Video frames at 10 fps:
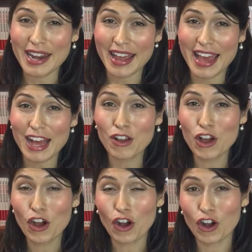now
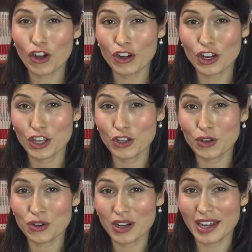on
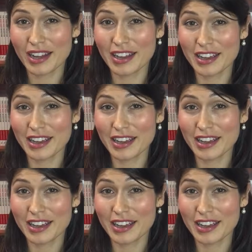your